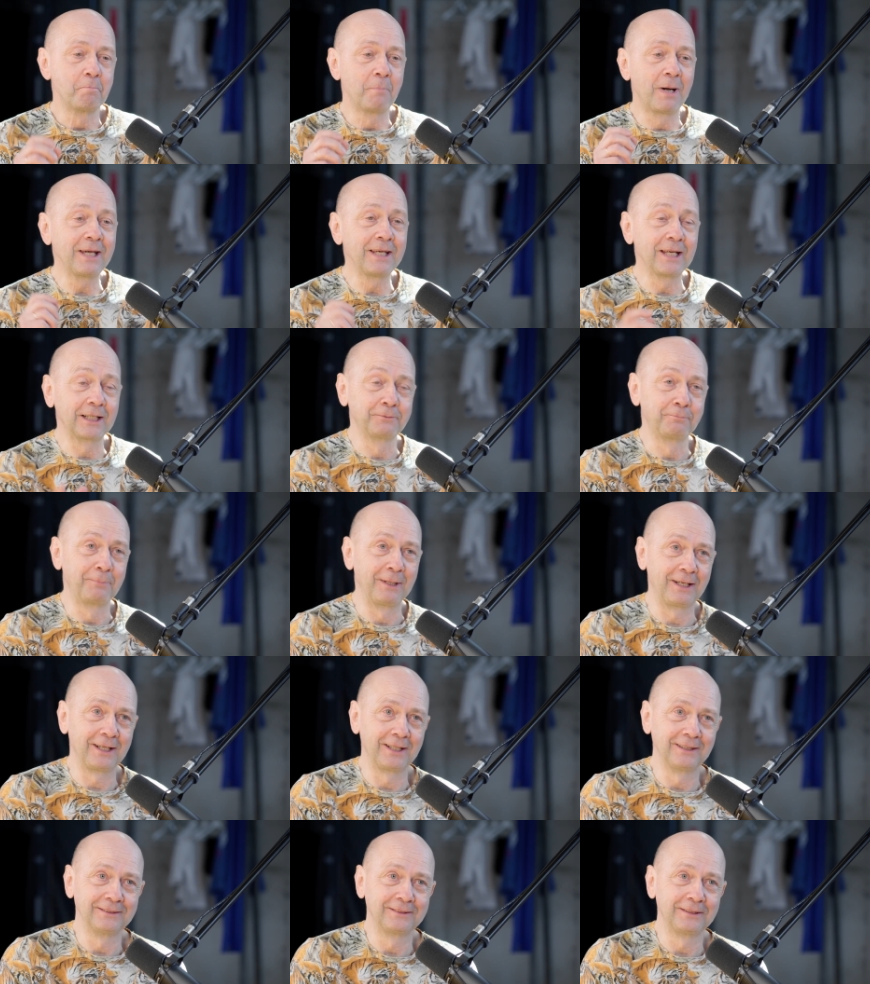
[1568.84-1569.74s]
my
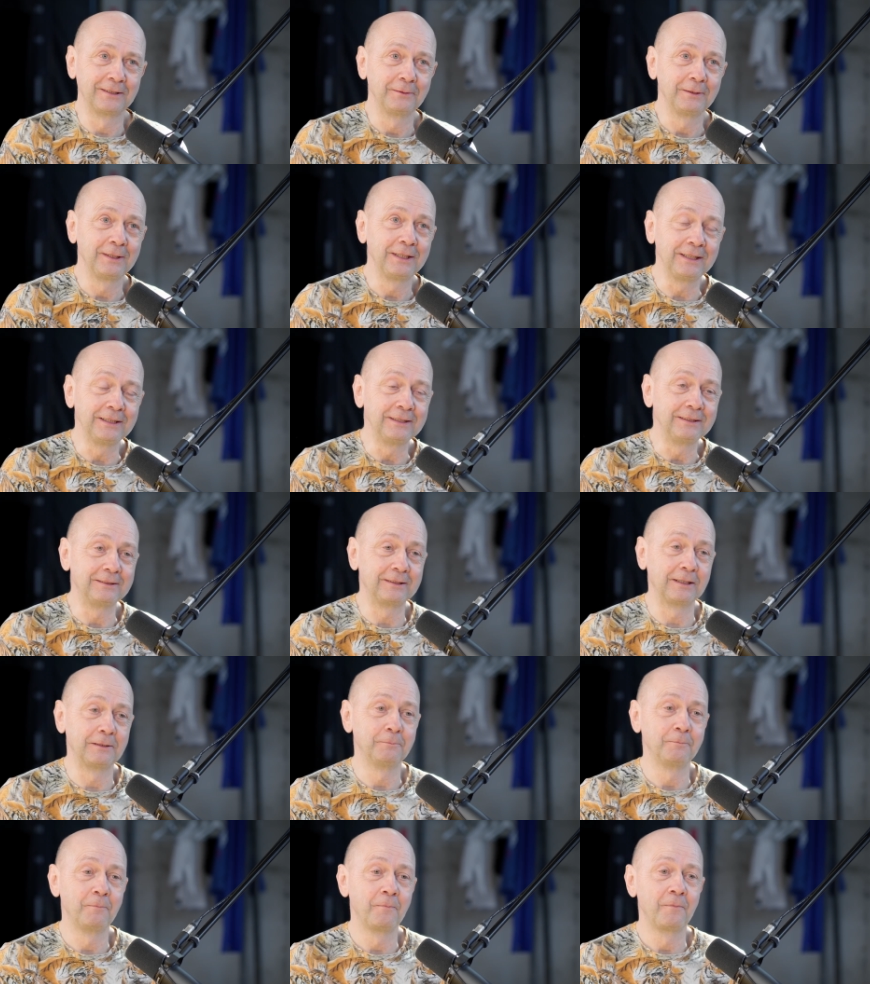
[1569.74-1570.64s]
experience is
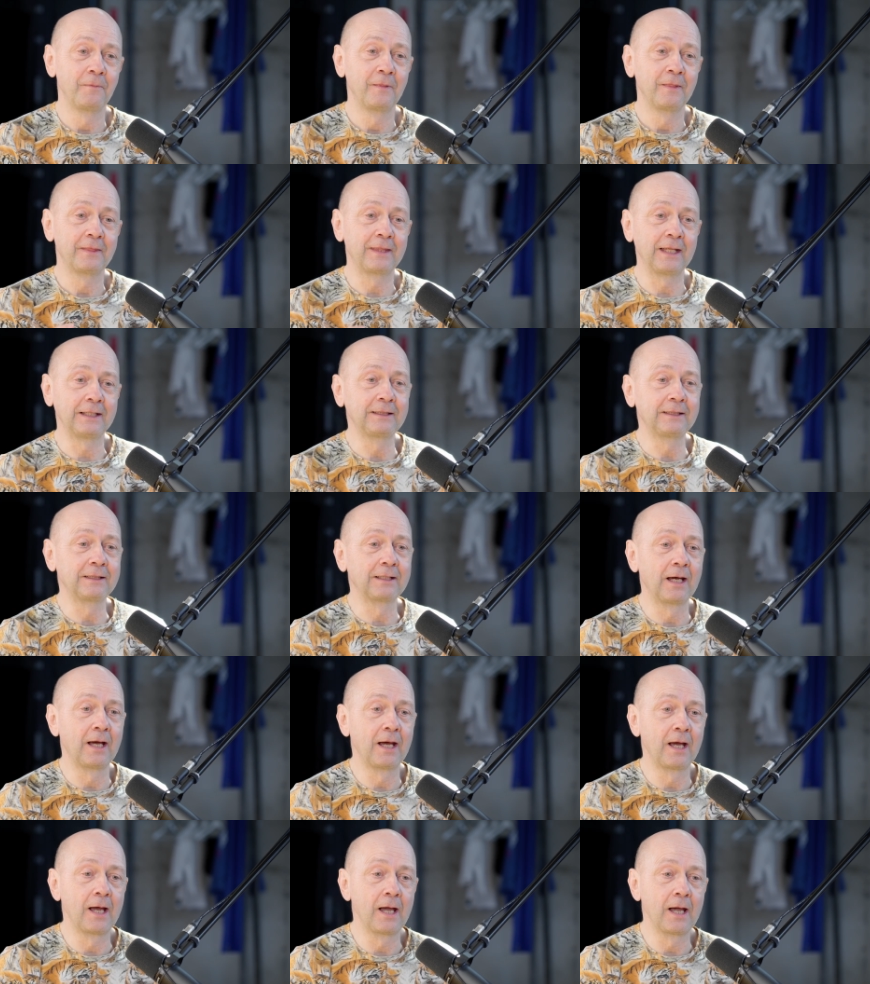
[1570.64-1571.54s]
that
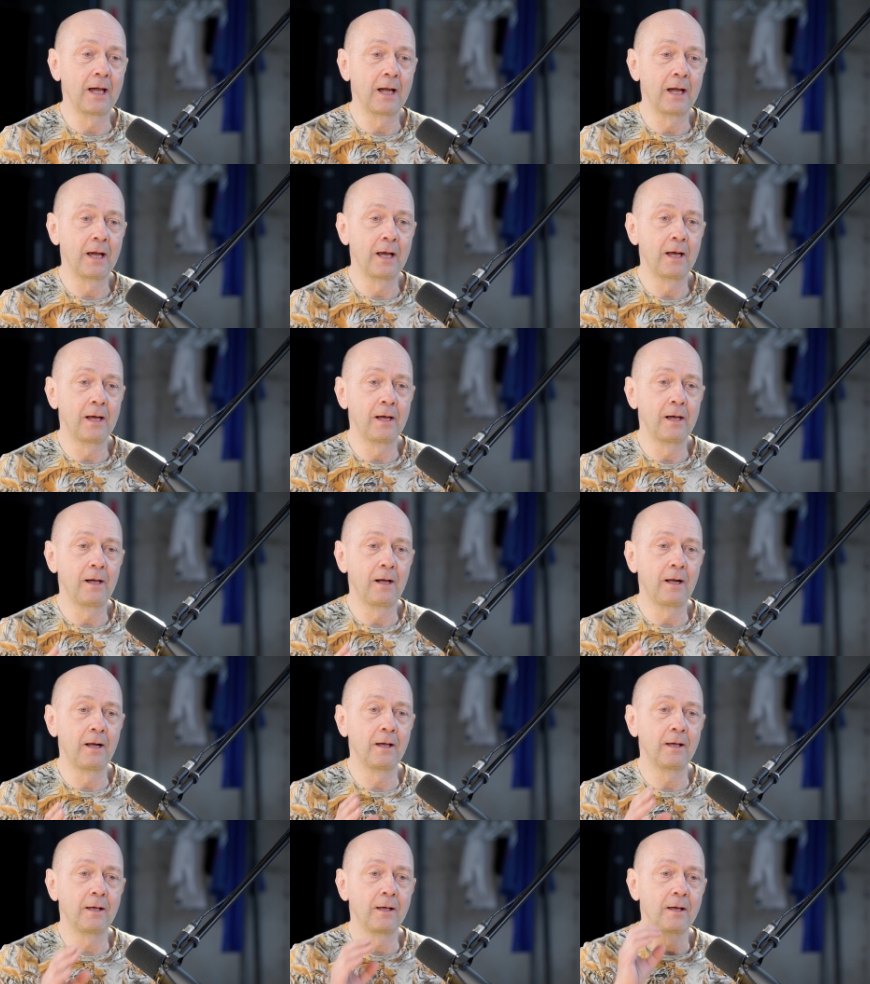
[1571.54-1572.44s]

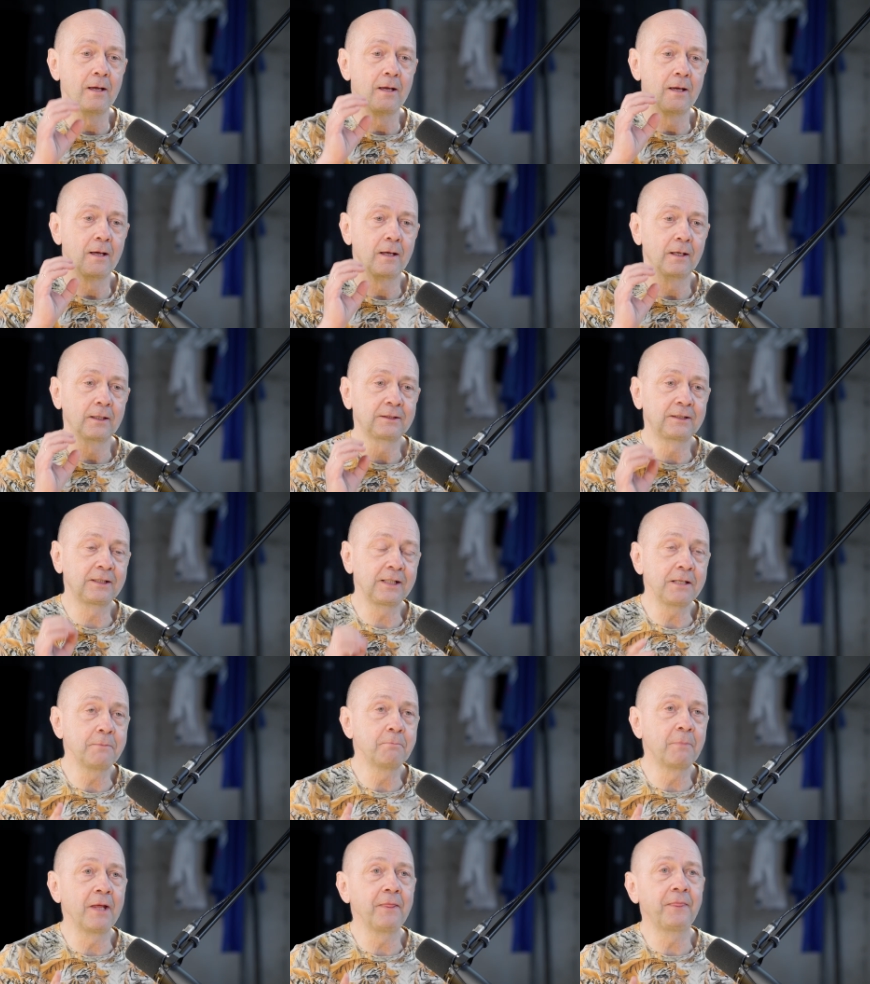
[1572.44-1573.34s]
uh,
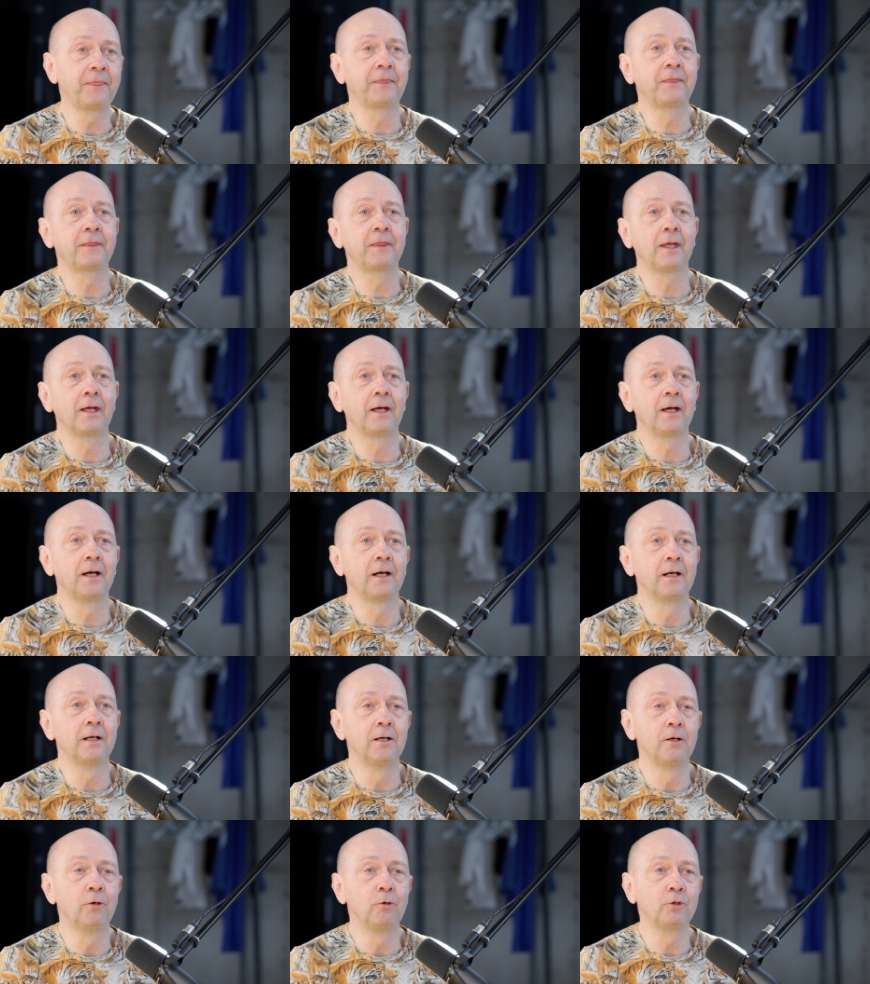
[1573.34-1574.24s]
three month uh,
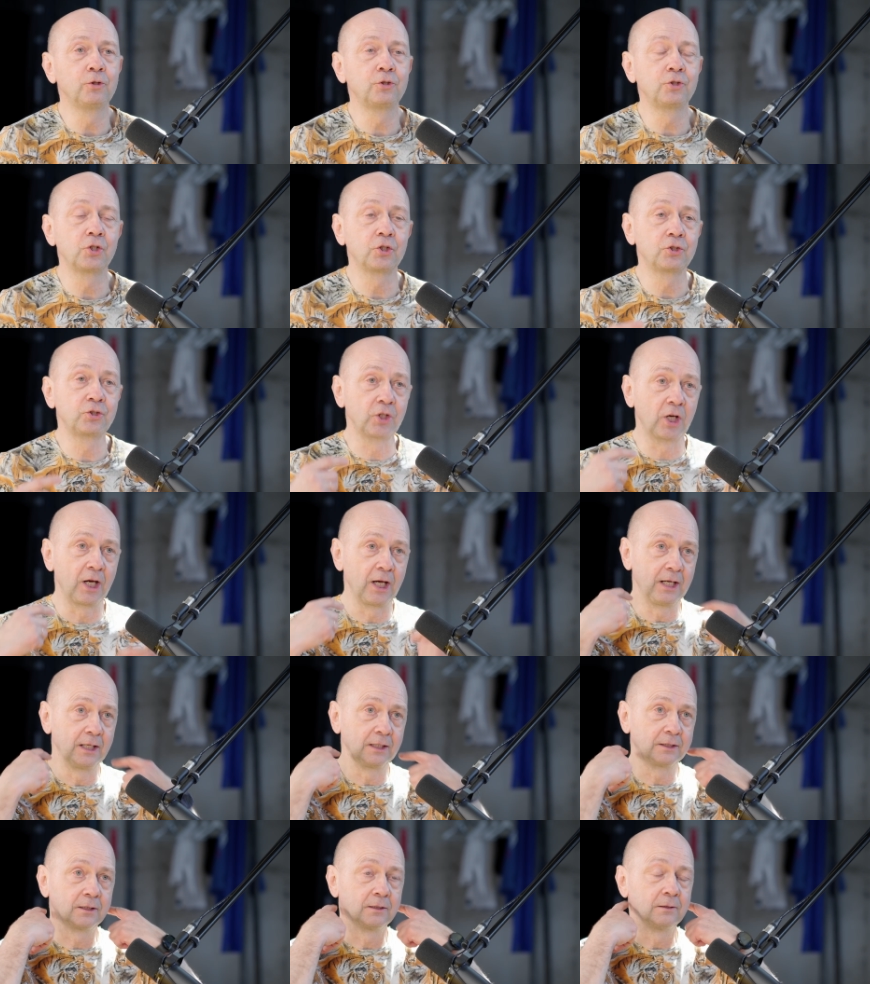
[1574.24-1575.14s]
old
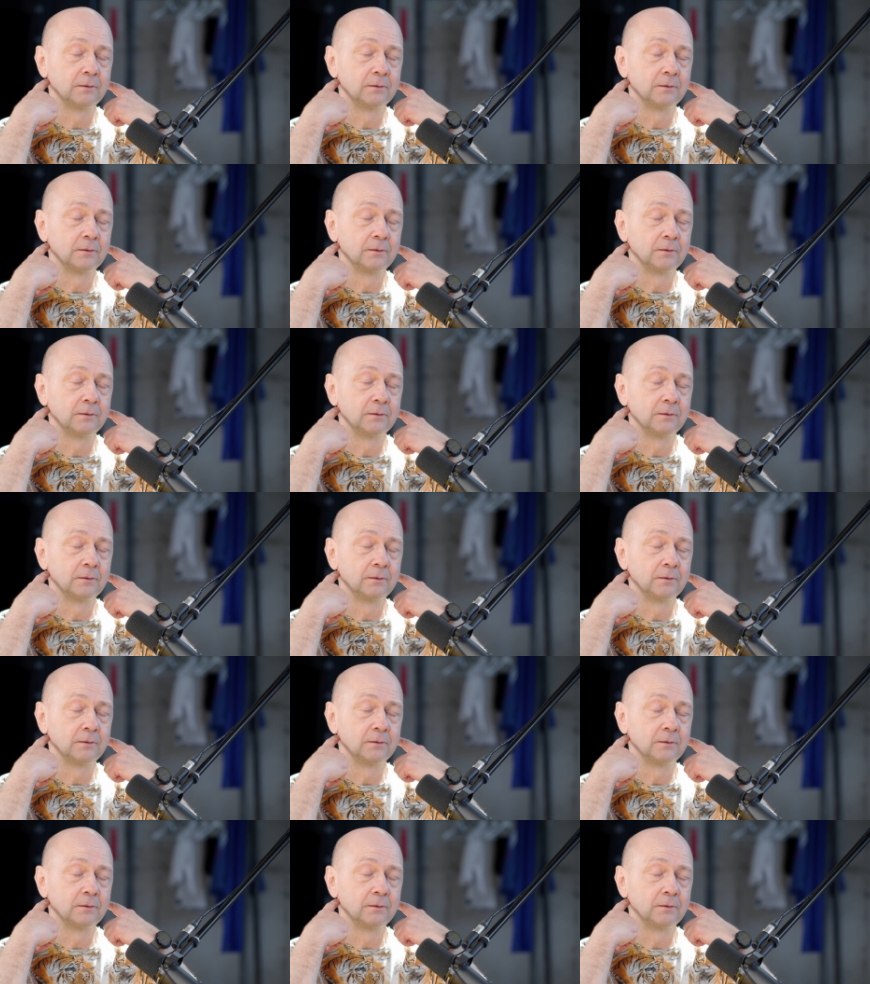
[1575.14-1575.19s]
child